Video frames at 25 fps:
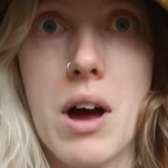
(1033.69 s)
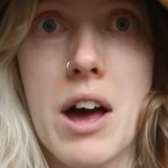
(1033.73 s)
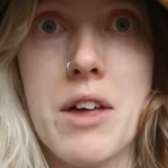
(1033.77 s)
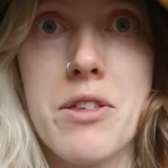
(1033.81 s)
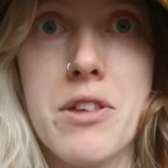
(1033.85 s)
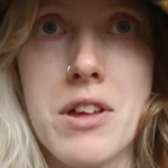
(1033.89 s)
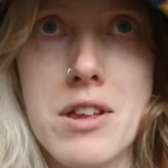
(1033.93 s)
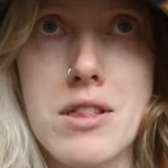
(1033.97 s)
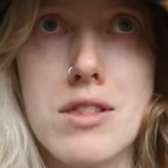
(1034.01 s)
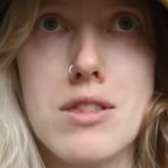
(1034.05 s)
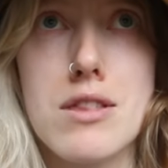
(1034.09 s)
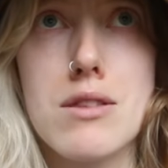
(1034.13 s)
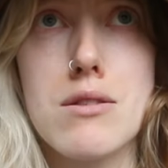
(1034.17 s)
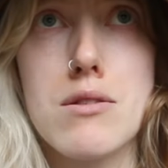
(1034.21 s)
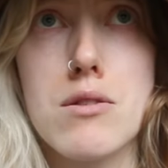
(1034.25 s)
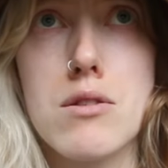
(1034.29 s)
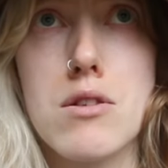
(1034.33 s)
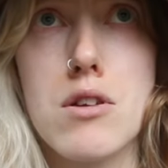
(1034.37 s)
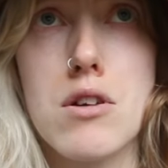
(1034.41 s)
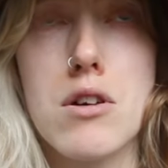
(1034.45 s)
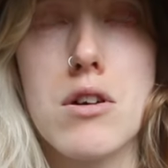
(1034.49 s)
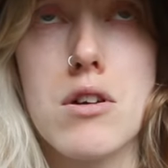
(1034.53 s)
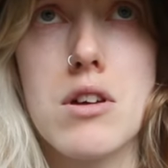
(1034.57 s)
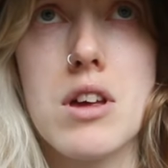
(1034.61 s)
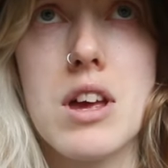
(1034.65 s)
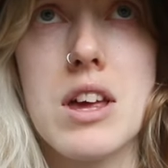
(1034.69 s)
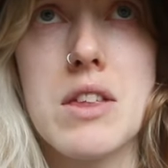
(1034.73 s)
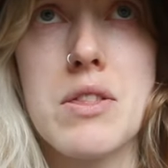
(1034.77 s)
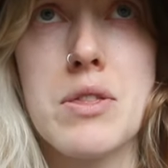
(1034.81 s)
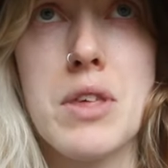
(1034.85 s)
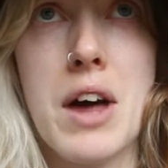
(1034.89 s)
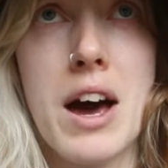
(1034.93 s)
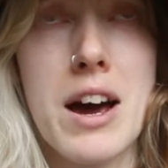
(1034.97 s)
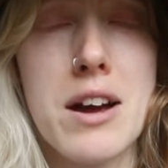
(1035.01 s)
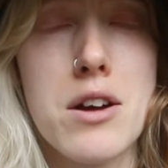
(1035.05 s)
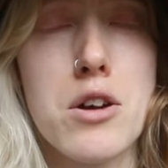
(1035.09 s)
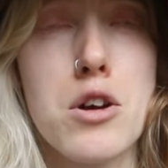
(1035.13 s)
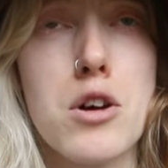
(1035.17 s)
I think
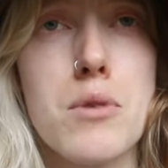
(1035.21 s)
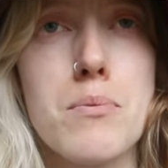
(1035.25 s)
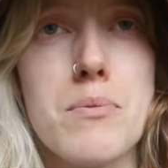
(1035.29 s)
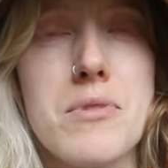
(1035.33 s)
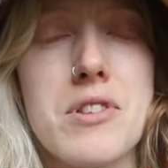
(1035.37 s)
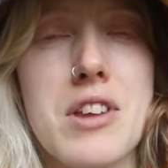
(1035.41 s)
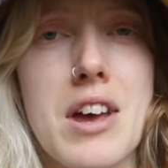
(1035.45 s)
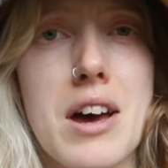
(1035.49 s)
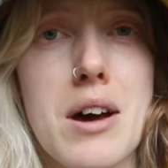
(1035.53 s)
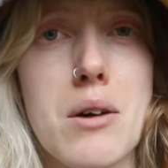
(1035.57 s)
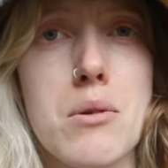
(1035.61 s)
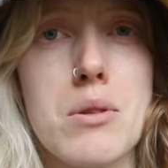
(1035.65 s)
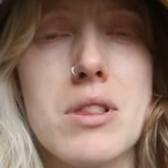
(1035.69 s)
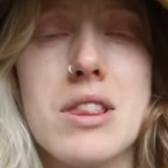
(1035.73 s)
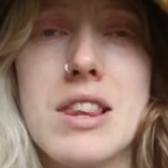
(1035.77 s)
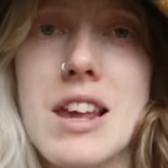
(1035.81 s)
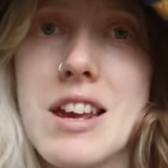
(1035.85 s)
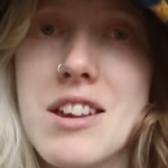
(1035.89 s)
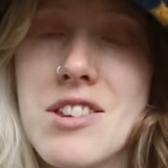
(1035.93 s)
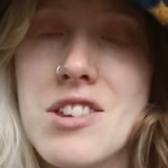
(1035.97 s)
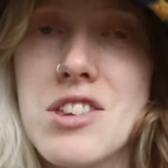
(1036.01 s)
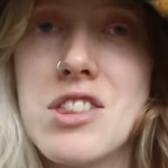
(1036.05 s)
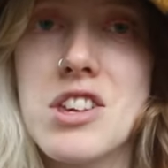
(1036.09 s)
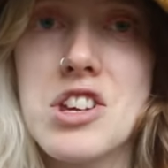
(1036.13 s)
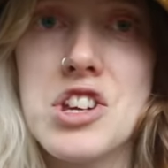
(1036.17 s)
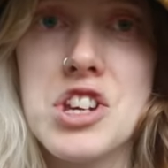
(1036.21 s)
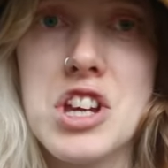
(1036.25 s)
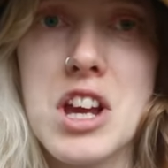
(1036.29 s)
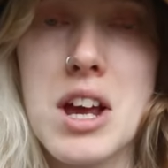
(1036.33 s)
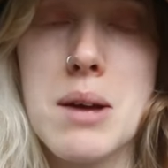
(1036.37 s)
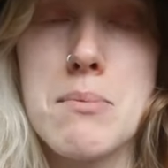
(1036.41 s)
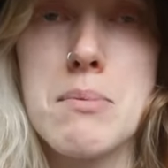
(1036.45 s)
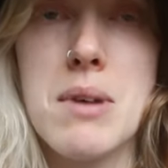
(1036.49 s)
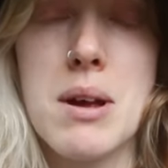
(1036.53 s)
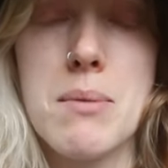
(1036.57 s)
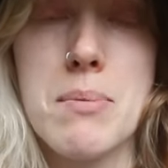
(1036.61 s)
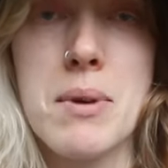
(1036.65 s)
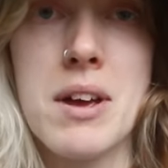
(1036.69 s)
that comes out later this year,
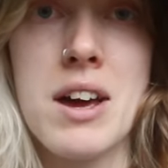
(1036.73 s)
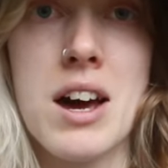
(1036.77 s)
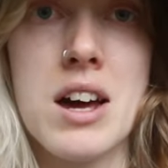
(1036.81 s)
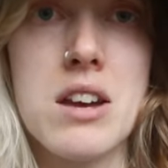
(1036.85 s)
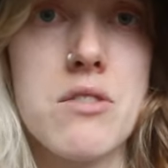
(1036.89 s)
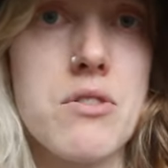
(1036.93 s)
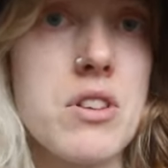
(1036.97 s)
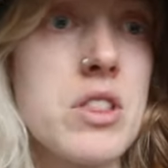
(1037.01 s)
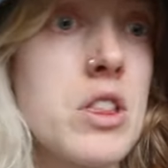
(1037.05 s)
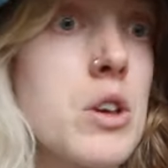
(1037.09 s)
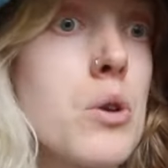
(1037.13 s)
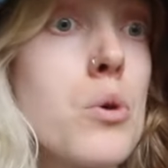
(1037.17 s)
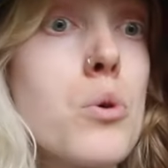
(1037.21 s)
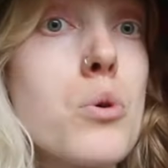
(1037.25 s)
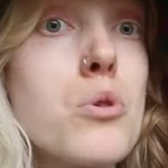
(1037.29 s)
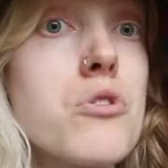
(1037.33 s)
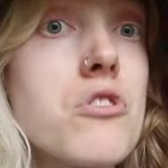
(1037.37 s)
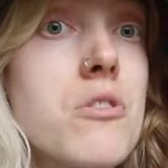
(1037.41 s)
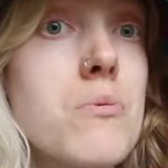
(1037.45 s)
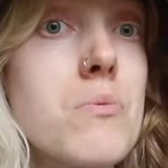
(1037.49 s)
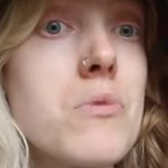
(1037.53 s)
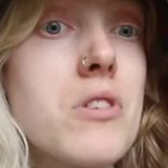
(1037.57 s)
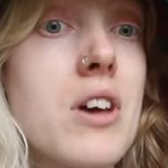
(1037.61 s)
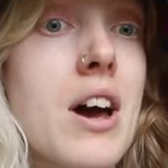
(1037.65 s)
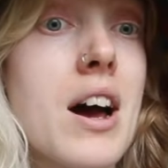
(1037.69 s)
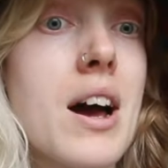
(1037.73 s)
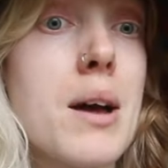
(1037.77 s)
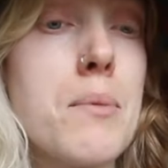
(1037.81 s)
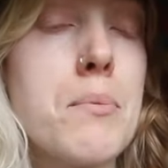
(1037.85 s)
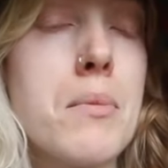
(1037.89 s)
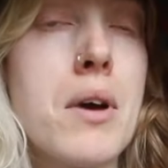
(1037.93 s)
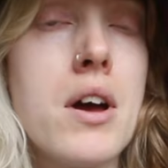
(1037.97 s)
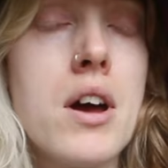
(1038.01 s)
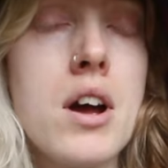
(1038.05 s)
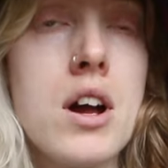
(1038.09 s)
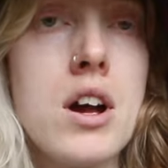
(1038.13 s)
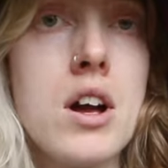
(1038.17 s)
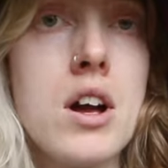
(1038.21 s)
maybe kind of in the autumn
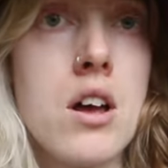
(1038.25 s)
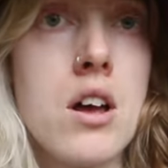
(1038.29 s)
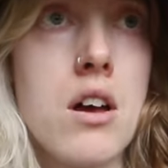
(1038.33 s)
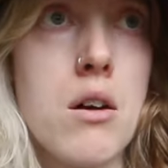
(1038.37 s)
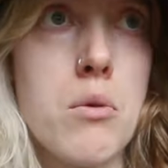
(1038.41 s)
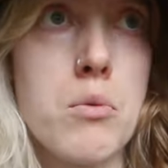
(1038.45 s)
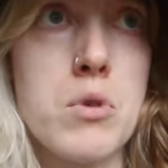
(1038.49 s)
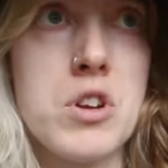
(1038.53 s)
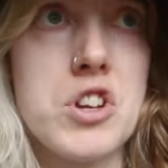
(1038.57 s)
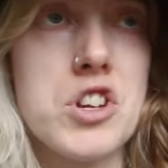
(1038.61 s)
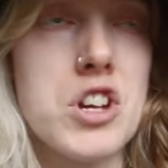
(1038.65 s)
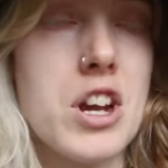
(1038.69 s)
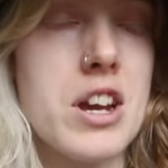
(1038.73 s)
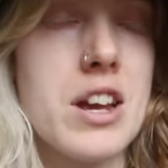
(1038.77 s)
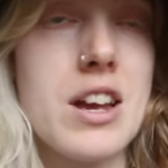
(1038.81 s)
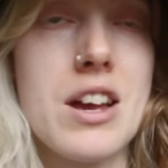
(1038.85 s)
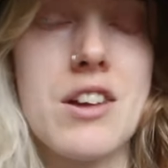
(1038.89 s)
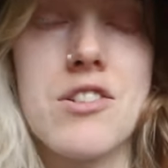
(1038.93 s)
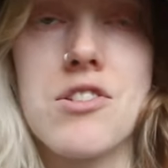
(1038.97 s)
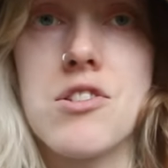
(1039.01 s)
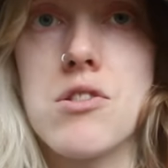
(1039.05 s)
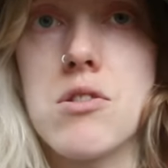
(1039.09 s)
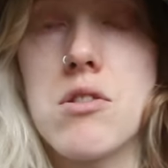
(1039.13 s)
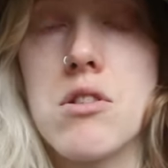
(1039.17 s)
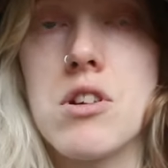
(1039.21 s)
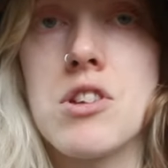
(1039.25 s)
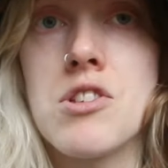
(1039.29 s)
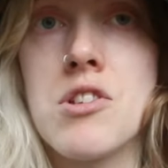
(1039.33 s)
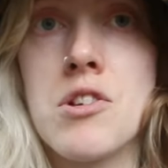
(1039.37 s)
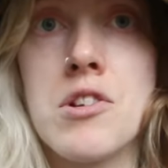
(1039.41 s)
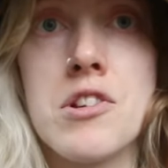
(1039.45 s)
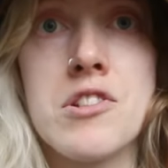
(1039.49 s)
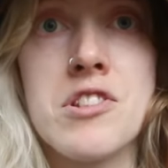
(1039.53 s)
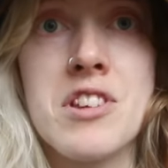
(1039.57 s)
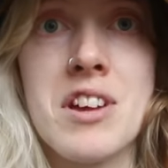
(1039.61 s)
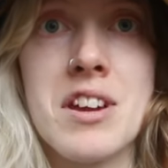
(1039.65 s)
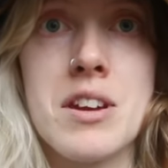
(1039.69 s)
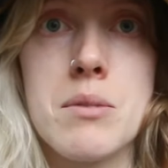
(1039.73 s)
time, which I guess is
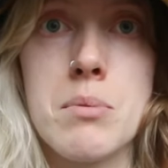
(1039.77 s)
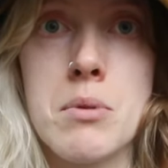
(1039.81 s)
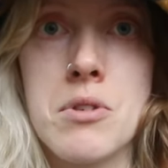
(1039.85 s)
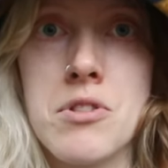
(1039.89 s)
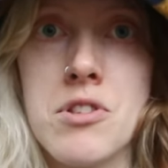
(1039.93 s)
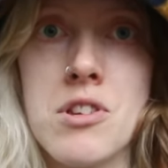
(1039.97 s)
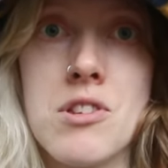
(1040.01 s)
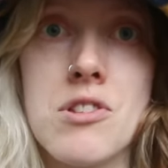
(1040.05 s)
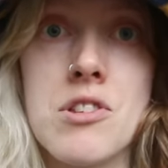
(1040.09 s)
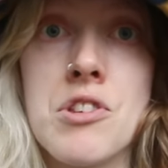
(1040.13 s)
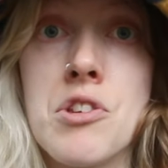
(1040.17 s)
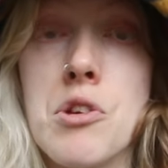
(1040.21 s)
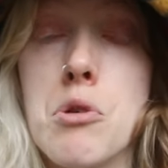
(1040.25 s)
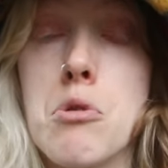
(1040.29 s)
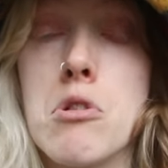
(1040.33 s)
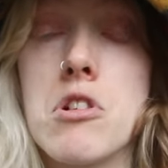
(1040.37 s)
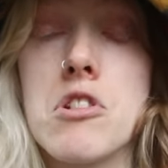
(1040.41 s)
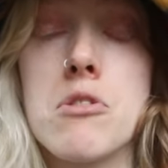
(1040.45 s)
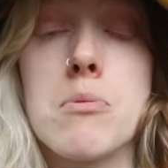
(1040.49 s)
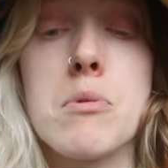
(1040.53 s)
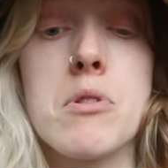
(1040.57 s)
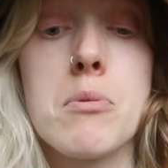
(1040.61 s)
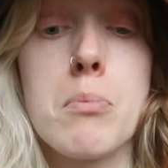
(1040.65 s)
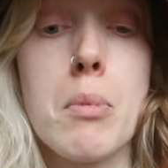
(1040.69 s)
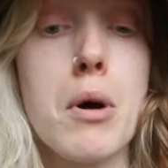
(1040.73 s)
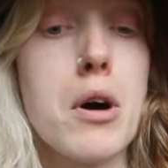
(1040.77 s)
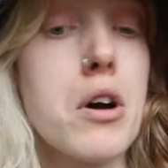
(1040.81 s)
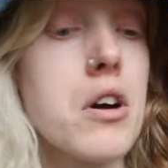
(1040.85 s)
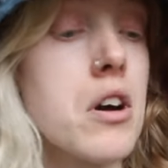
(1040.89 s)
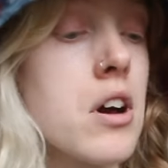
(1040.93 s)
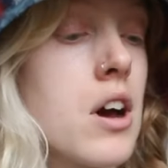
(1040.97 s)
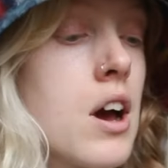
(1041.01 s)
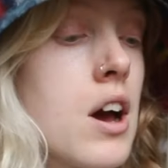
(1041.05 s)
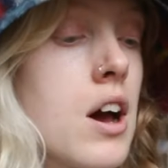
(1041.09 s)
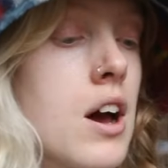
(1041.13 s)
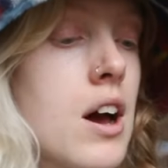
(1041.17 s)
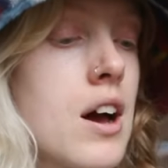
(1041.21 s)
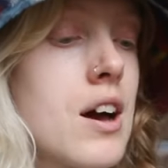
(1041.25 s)
understandable since it's a Christmas book.